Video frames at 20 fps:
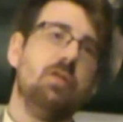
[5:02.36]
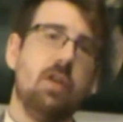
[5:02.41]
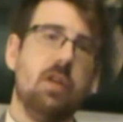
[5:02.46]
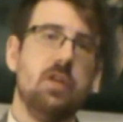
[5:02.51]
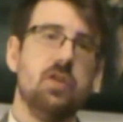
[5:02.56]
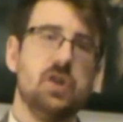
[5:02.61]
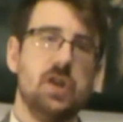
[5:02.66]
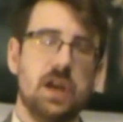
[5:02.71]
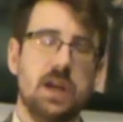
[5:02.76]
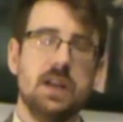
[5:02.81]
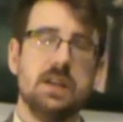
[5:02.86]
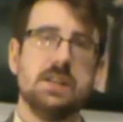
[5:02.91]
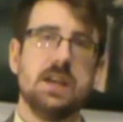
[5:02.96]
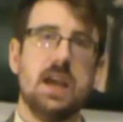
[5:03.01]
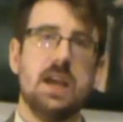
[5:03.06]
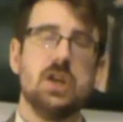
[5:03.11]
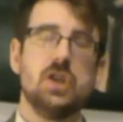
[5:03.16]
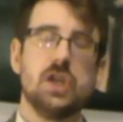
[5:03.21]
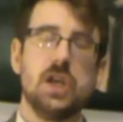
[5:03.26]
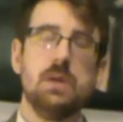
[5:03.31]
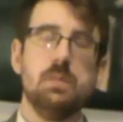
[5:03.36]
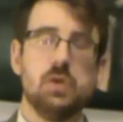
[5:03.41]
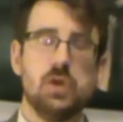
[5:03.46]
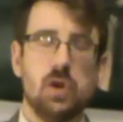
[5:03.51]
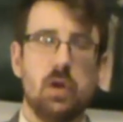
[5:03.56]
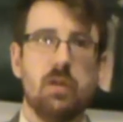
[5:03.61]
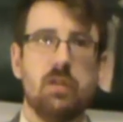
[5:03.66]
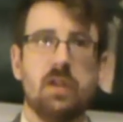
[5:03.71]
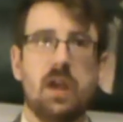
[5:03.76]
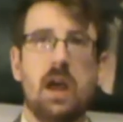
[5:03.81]
so that she can take cheap
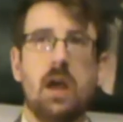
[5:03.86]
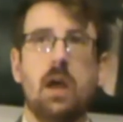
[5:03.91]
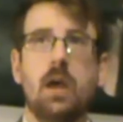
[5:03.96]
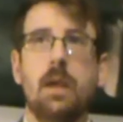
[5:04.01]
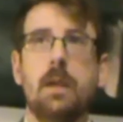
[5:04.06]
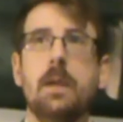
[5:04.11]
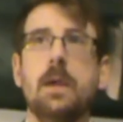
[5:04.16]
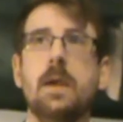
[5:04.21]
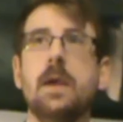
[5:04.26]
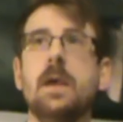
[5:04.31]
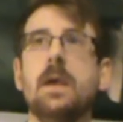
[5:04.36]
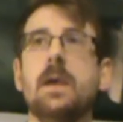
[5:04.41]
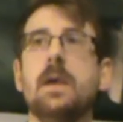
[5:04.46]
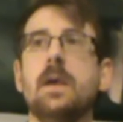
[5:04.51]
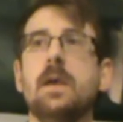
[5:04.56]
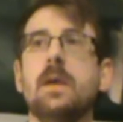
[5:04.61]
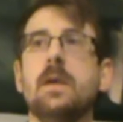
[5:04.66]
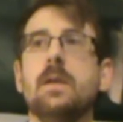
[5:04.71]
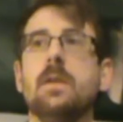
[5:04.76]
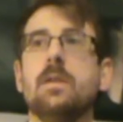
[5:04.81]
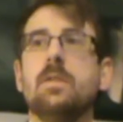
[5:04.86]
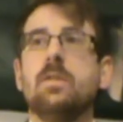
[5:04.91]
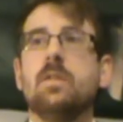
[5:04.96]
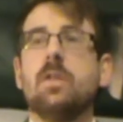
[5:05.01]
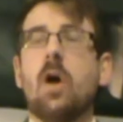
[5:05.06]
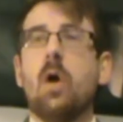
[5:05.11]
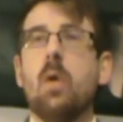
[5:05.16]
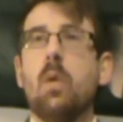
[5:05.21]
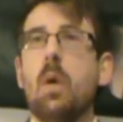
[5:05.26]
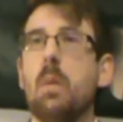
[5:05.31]
shots at her.
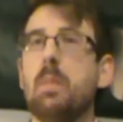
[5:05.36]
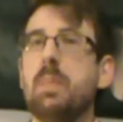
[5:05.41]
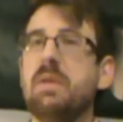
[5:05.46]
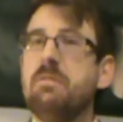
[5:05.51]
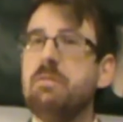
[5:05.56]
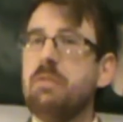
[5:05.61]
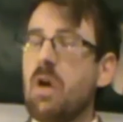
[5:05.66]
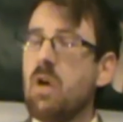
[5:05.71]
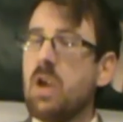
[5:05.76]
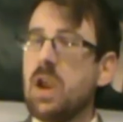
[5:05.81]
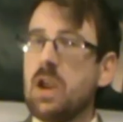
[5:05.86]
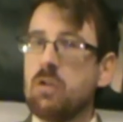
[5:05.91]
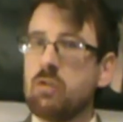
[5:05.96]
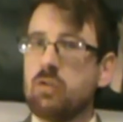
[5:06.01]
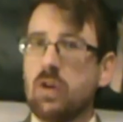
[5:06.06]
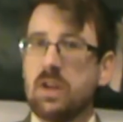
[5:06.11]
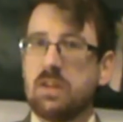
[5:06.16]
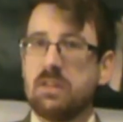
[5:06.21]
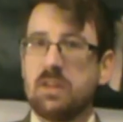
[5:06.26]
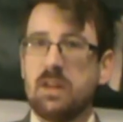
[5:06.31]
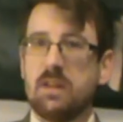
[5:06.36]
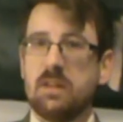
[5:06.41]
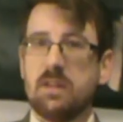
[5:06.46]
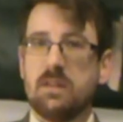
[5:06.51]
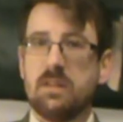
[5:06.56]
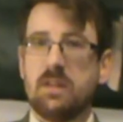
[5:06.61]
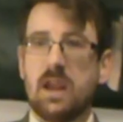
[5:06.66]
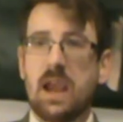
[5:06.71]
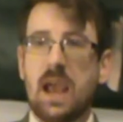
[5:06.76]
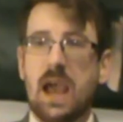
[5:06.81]
So it'll be very interesting to
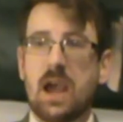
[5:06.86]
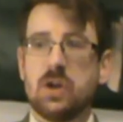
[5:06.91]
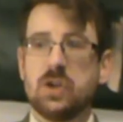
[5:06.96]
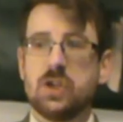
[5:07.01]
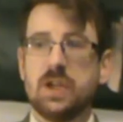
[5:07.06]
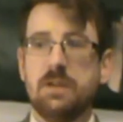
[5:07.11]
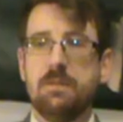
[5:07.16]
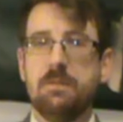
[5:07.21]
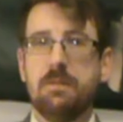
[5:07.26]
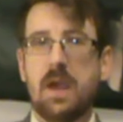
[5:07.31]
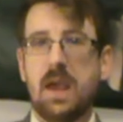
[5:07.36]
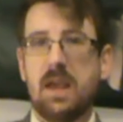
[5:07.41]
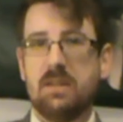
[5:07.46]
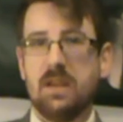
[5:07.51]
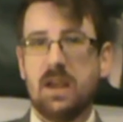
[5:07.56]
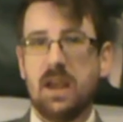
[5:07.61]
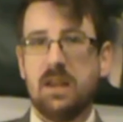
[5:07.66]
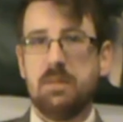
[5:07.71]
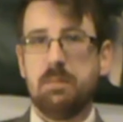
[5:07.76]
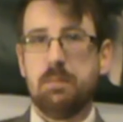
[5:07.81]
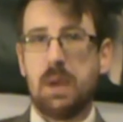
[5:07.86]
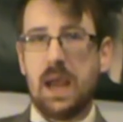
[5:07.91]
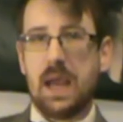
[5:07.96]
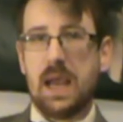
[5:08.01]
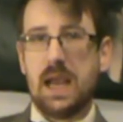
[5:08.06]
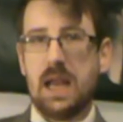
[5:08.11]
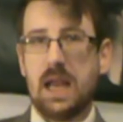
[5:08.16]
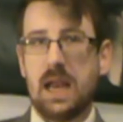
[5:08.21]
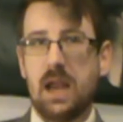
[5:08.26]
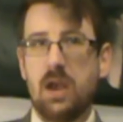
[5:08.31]
see how she fares against
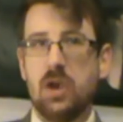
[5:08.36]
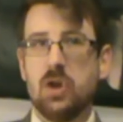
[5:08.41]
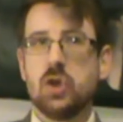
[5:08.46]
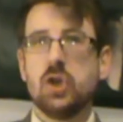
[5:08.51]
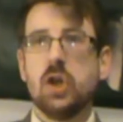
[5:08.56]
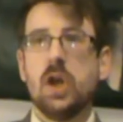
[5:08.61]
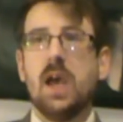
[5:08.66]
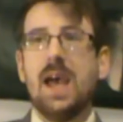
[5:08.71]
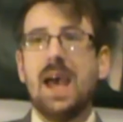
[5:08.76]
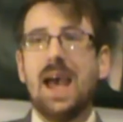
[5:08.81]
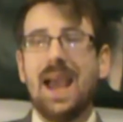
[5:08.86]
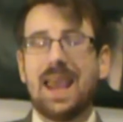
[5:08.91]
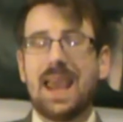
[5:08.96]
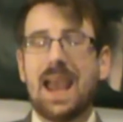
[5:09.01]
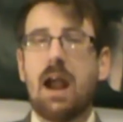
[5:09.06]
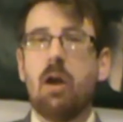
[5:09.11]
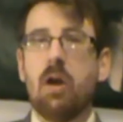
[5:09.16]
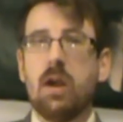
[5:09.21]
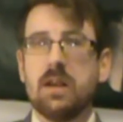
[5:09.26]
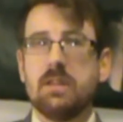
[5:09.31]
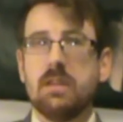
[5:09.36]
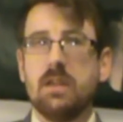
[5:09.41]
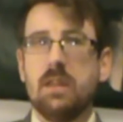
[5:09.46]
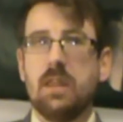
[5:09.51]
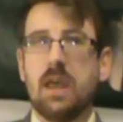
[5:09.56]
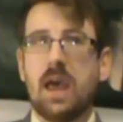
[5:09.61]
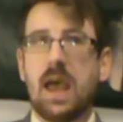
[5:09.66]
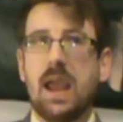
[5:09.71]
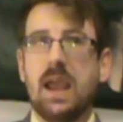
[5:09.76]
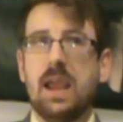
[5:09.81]
Becky Lynch, a character
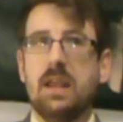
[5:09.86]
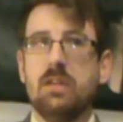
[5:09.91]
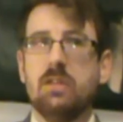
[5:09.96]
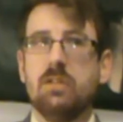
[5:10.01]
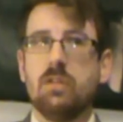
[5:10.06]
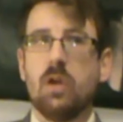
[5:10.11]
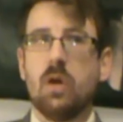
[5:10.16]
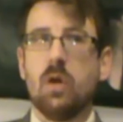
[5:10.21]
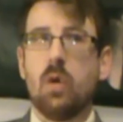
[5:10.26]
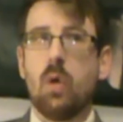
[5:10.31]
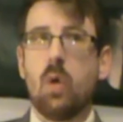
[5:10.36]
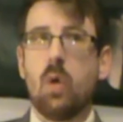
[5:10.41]
that is